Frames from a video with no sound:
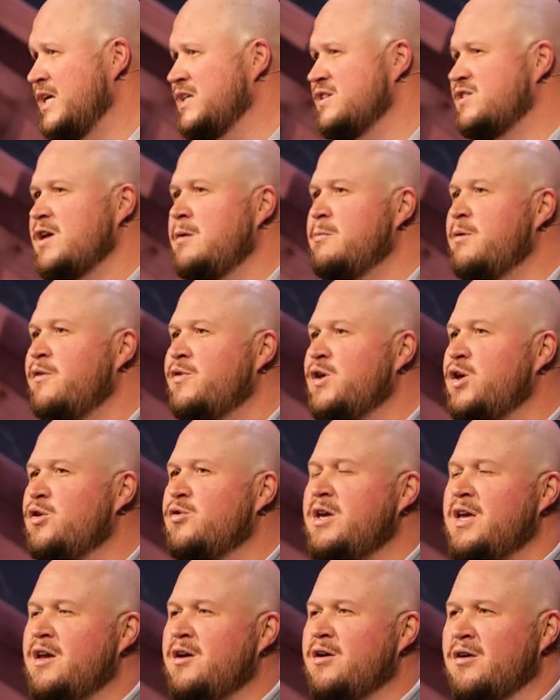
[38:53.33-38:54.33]
Some of you
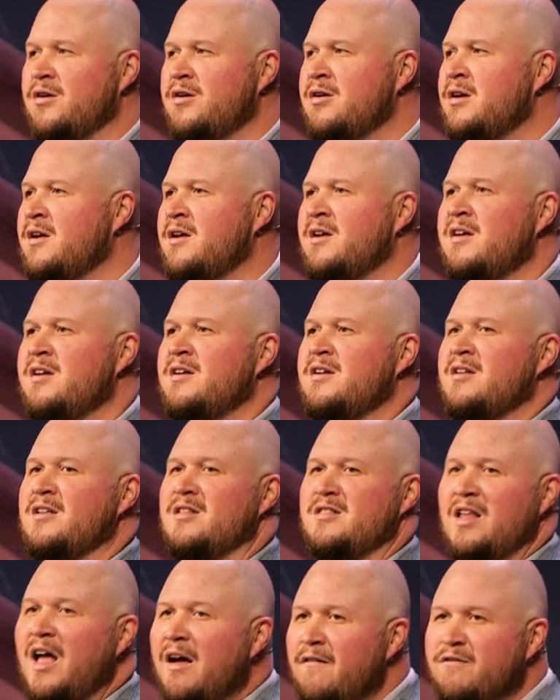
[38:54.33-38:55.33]
here
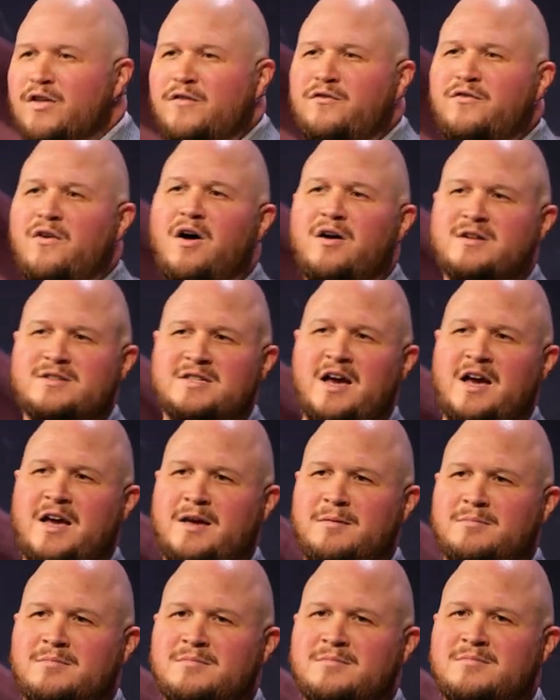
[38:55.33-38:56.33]
love the fall
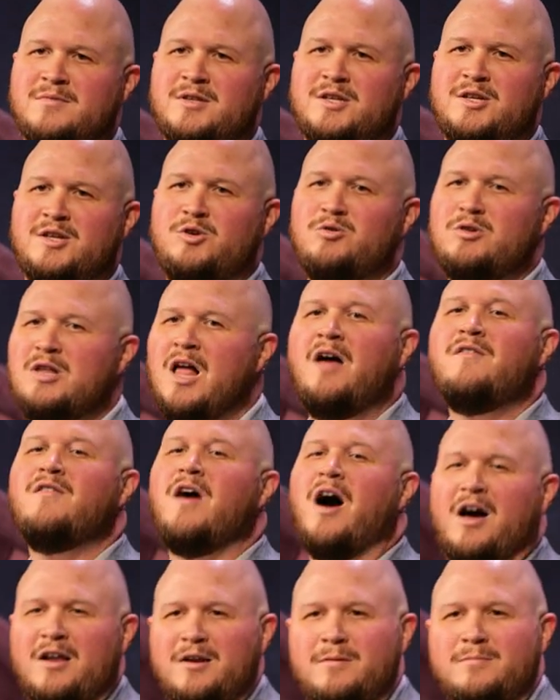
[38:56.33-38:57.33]
time. You love
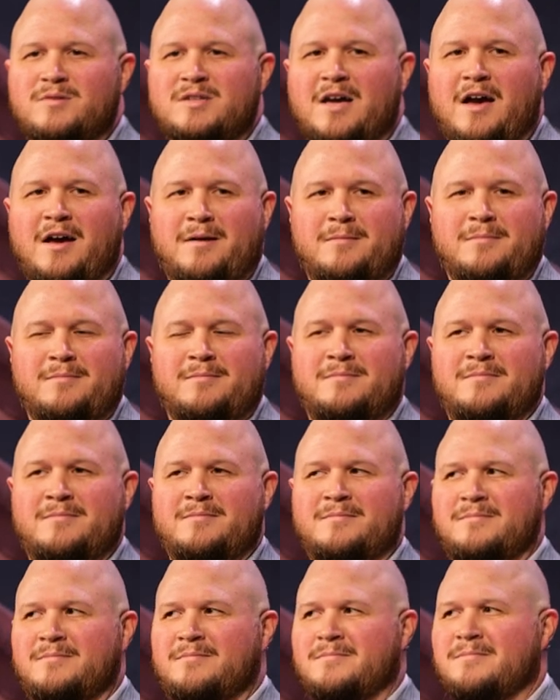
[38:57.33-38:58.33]
autumn time.
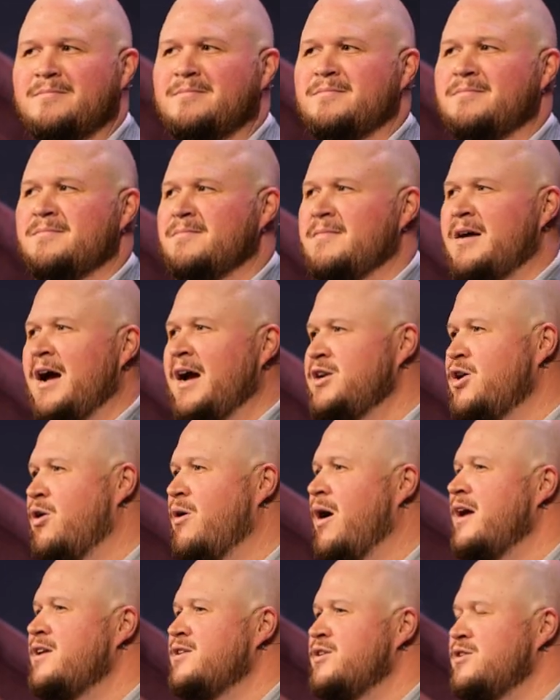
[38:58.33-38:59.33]
I know
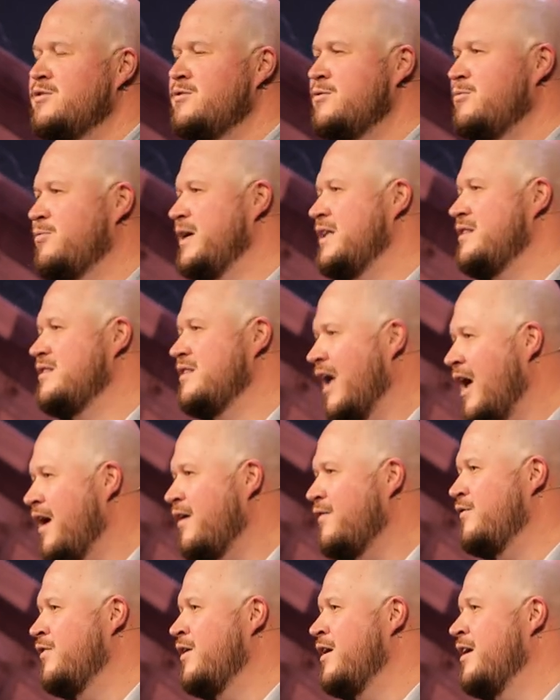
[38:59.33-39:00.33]
I do. We
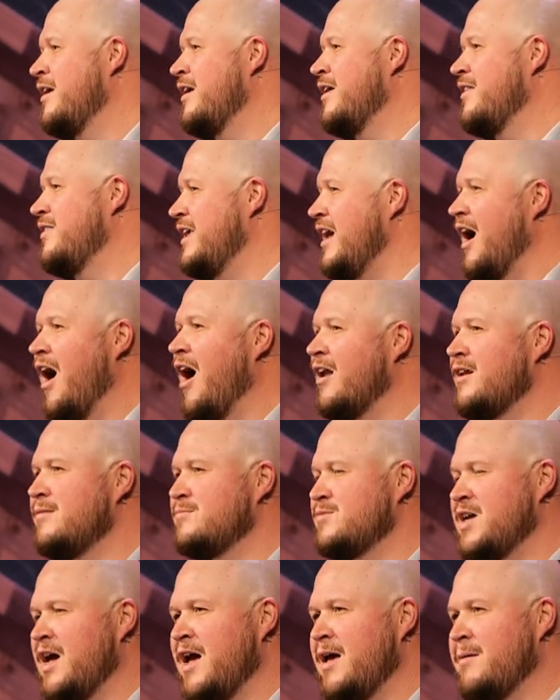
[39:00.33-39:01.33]
love the
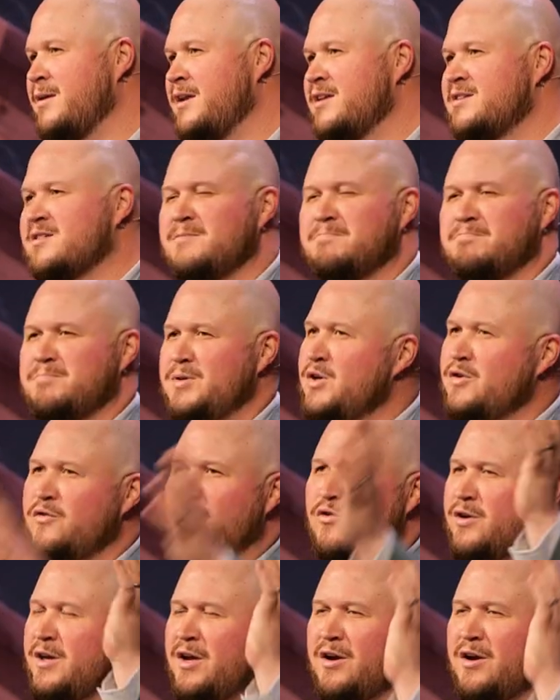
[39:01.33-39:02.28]
autumn time, and it's beautiful